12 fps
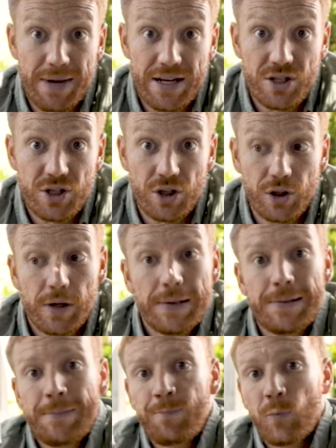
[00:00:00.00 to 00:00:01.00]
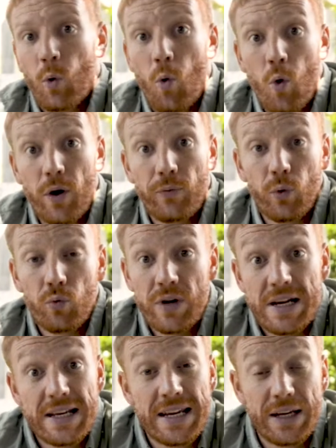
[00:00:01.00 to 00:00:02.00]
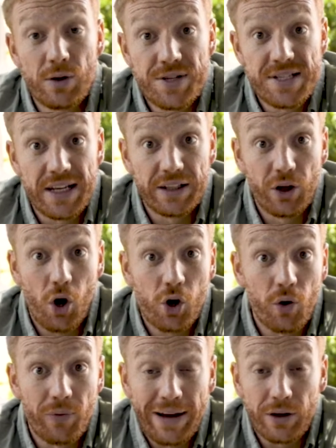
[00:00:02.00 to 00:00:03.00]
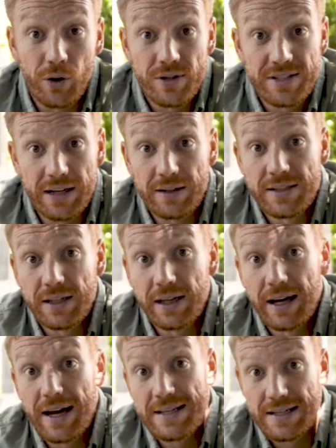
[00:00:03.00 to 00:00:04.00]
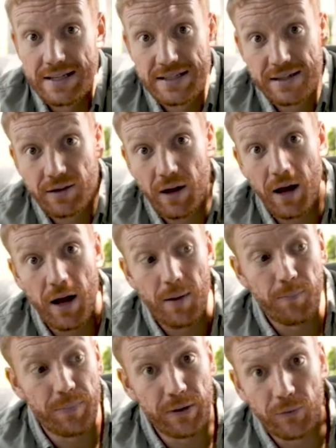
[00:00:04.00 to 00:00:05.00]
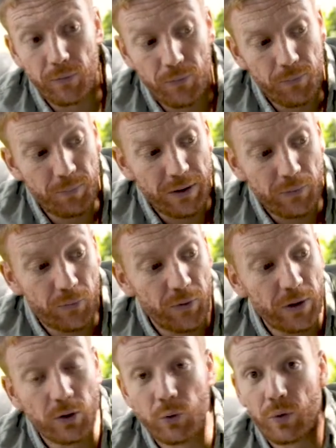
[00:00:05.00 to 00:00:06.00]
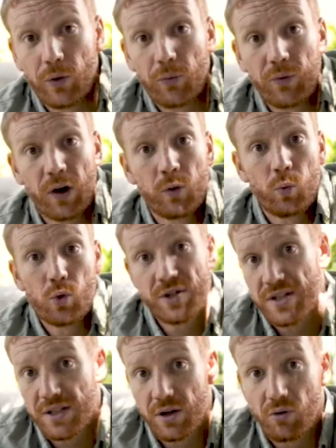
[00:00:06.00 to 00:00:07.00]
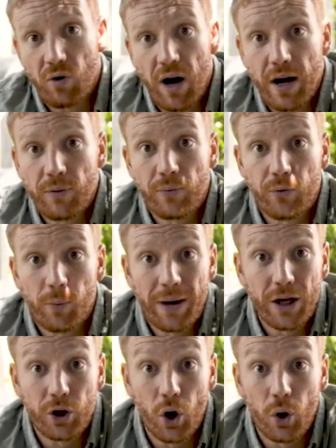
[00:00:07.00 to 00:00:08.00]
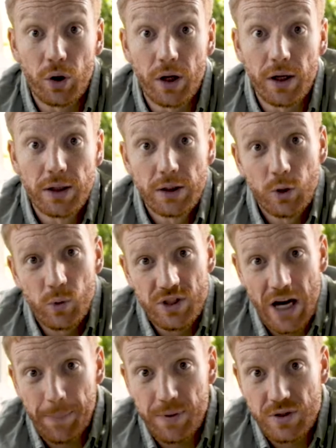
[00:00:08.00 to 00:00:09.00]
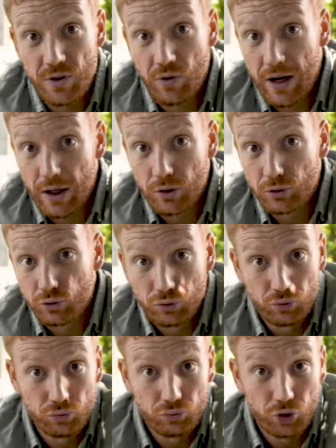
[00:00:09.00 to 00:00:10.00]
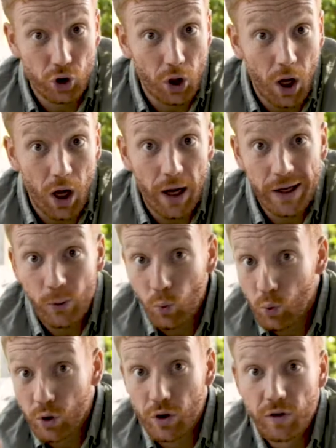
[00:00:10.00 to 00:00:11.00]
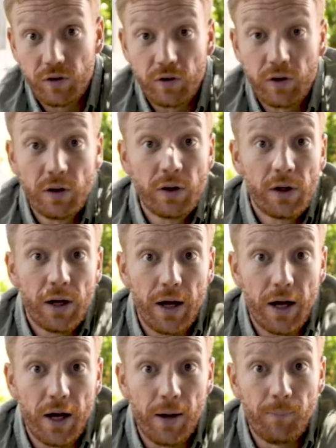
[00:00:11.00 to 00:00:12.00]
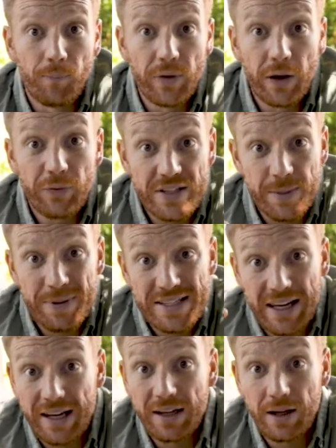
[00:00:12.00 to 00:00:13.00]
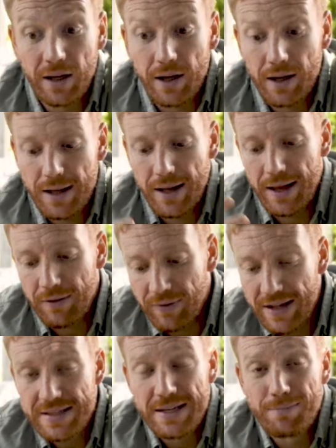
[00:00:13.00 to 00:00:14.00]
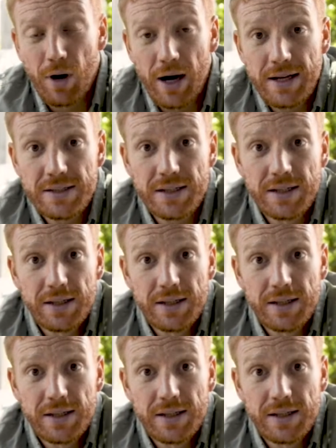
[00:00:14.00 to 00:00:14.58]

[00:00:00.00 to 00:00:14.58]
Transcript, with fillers: mentioned, or if you're really keen on seeing the Okavango Delta as it's um, being, being filled with the floodwaters that arrive from Angola, which happens around July, August. Um, if there's a particular event in mind,